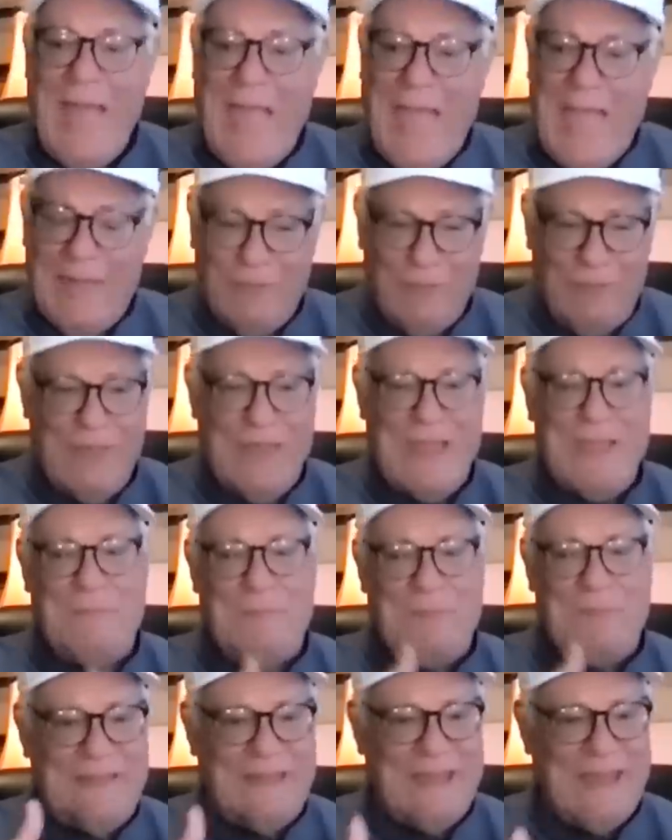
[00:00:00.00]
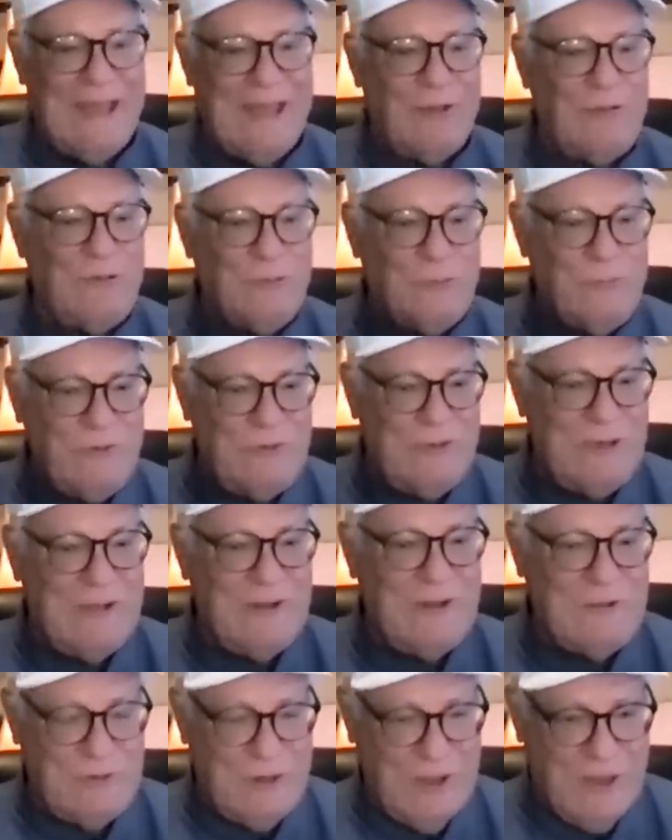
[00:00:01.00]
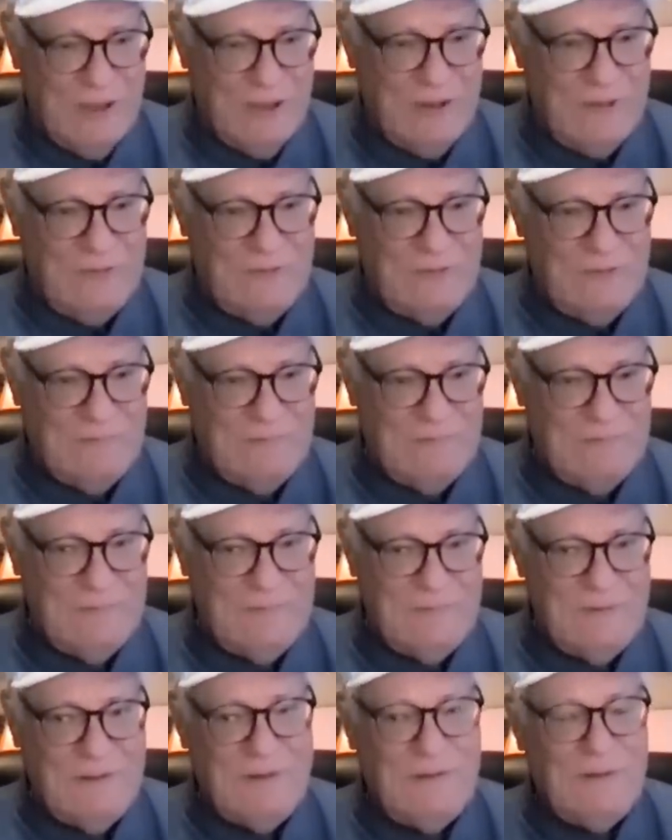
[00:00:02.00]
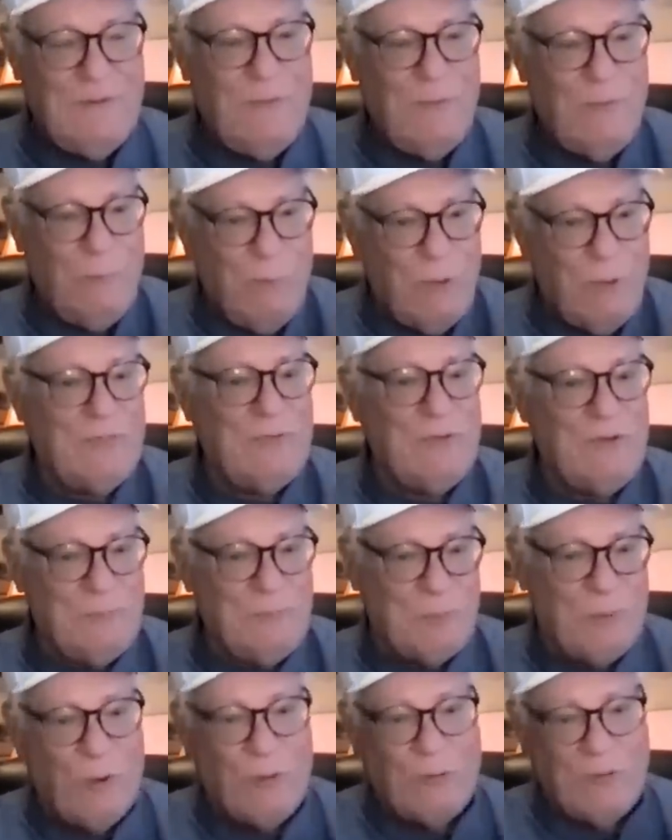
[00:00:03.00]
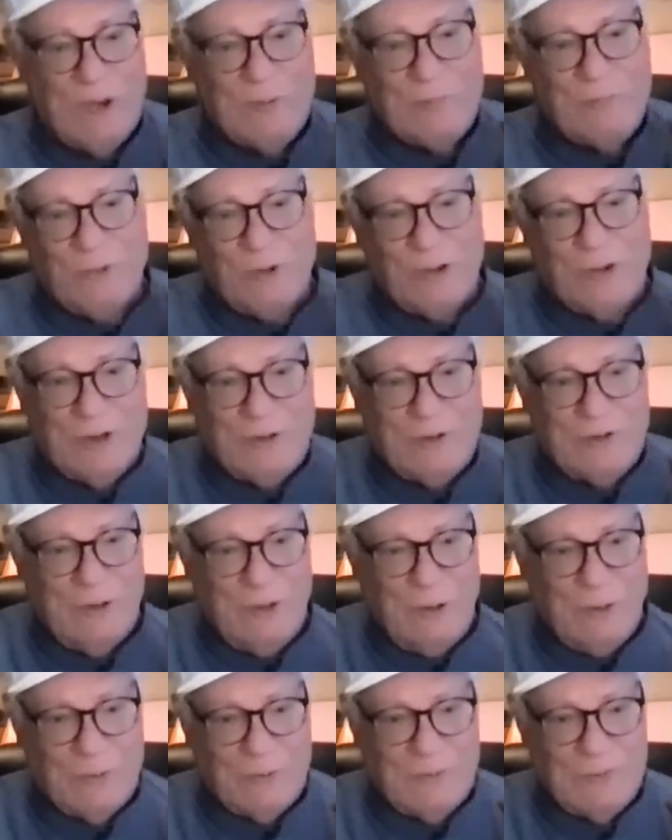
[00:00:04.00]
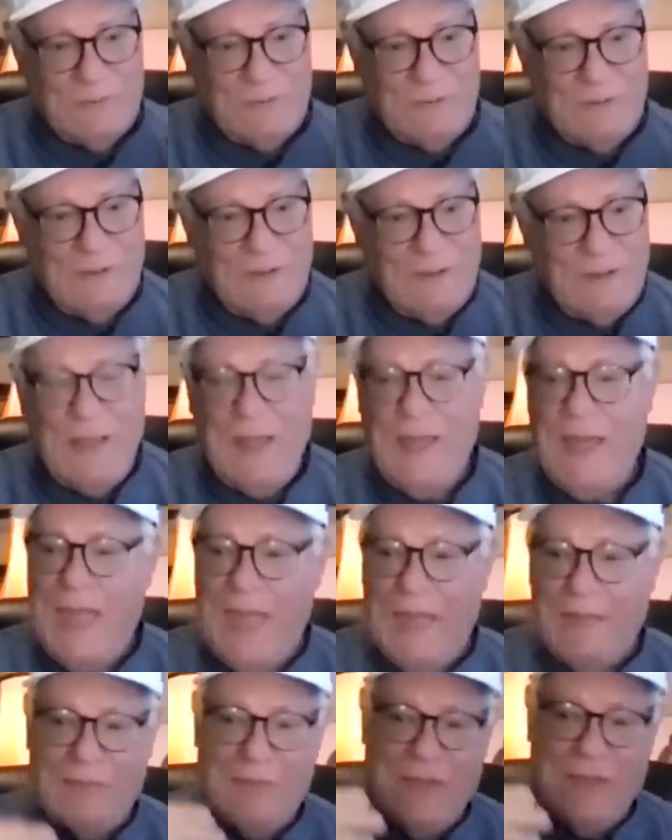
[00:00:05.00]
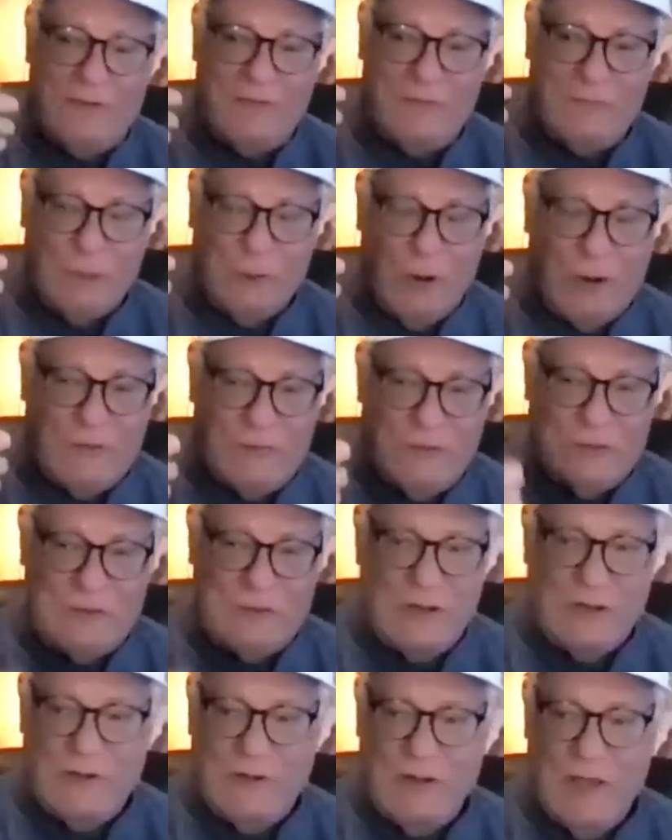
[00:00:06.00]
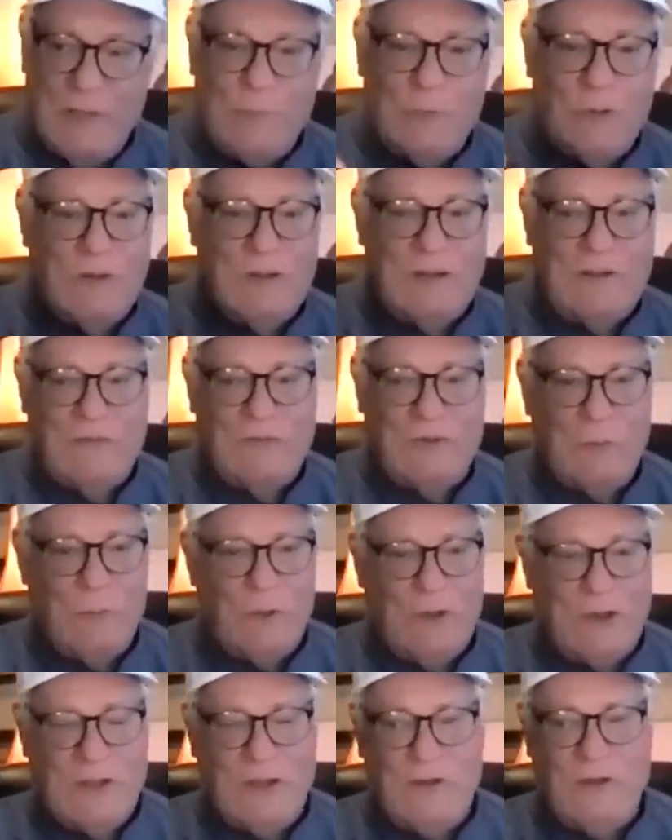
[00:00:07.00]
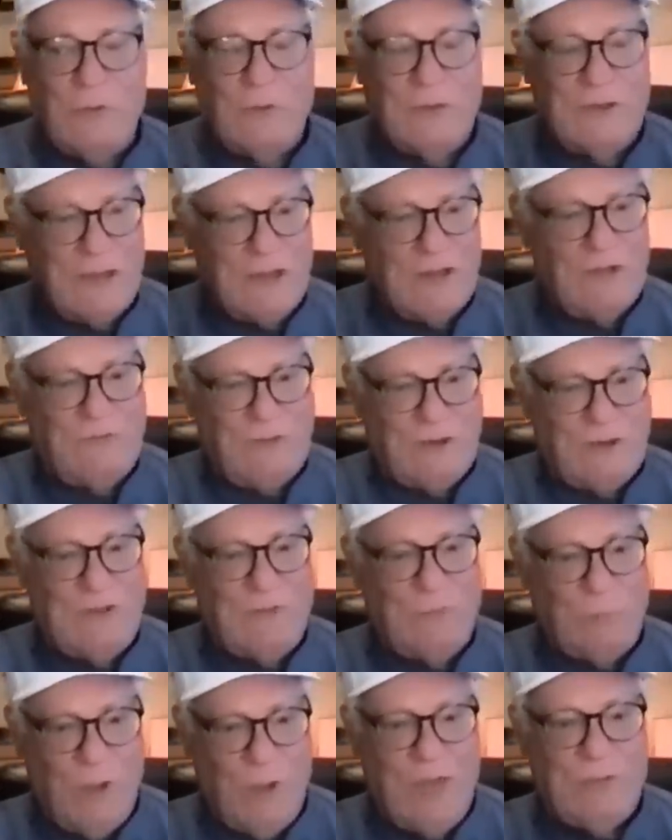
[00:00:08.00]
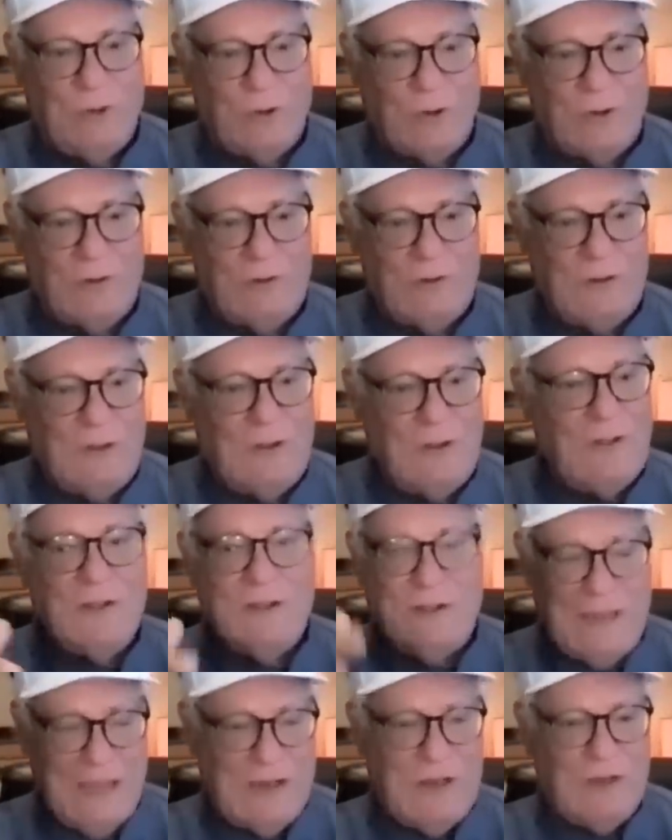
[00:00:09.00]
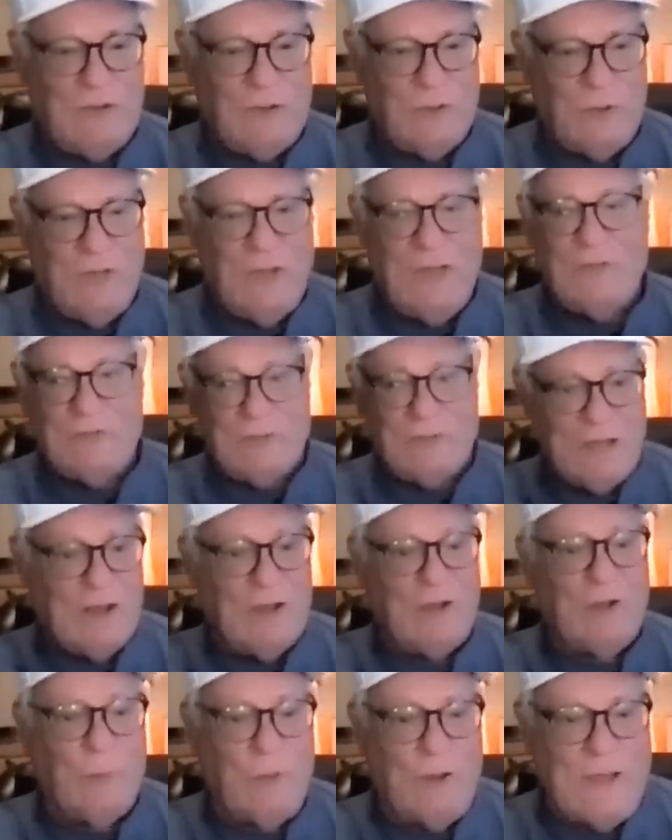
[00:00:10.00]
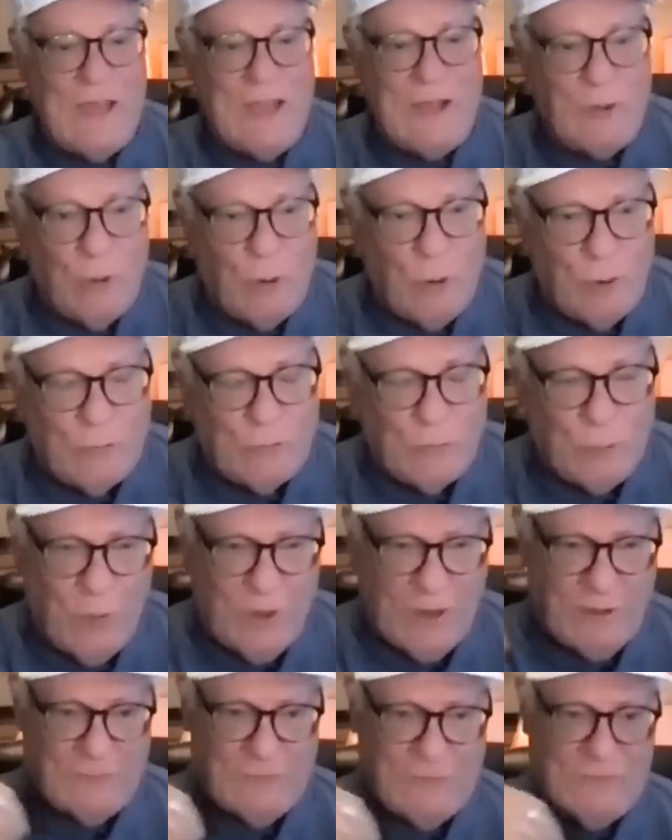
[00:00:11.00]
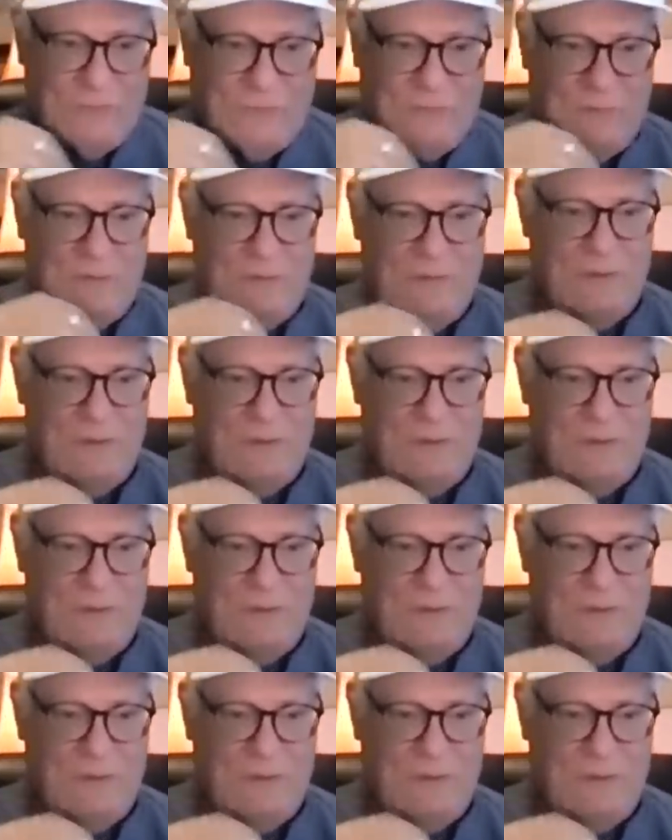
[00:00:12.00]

And they began to dictate what these programs were going to do. And they started to dictate, well, let's see what it can do. Can it change weather? Can it do this? Can it create earthquakes?